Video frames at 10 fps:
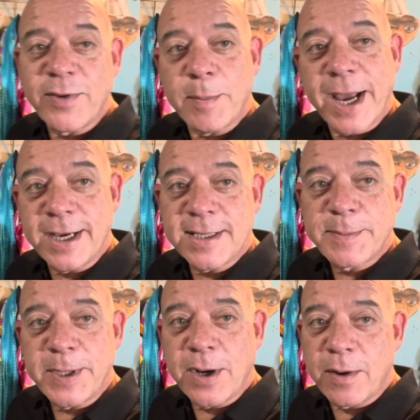and my
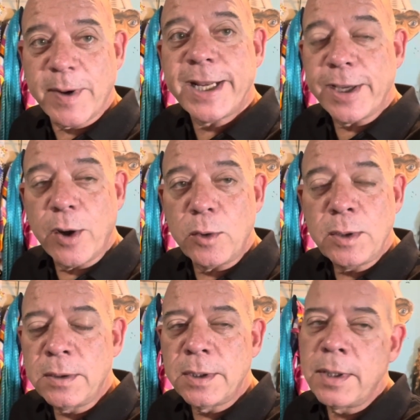husband already
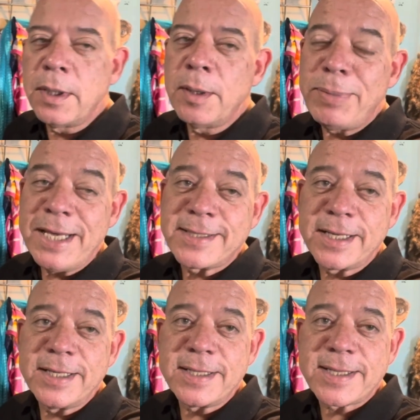own,
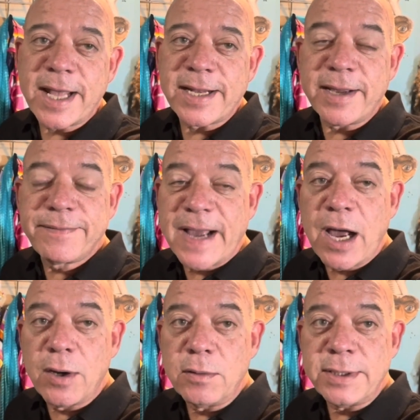pieces that I
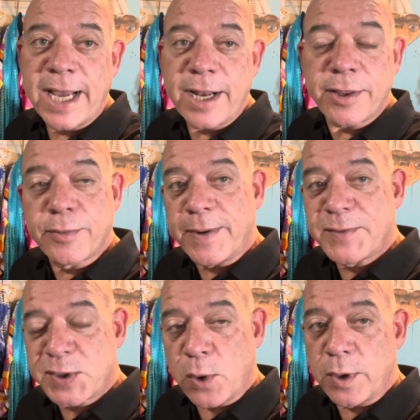found at
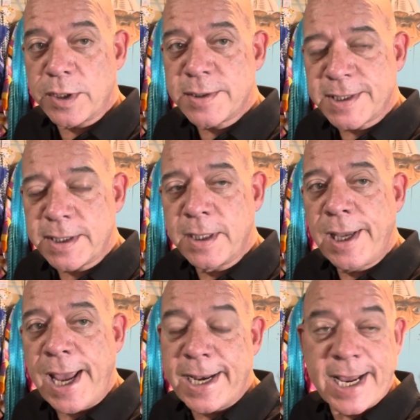thrift stores,
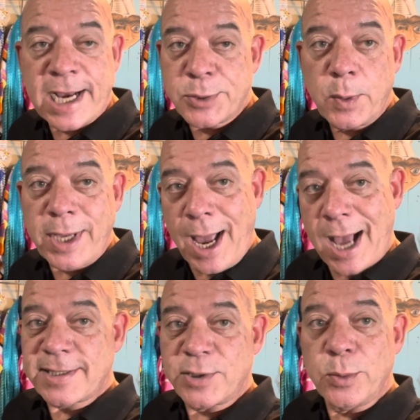and actual
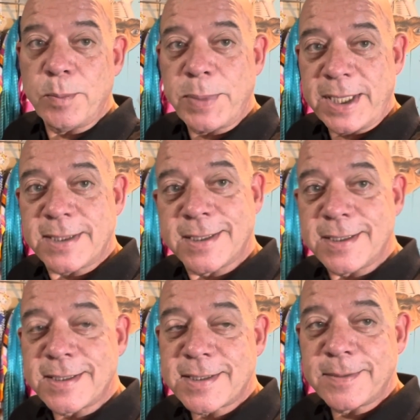costume
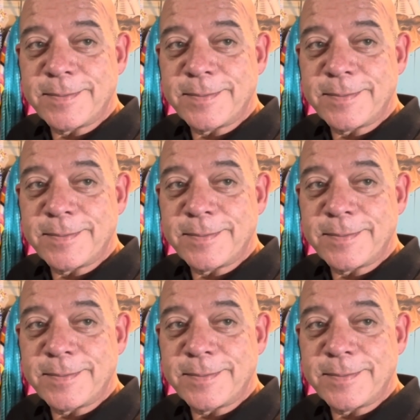pieces.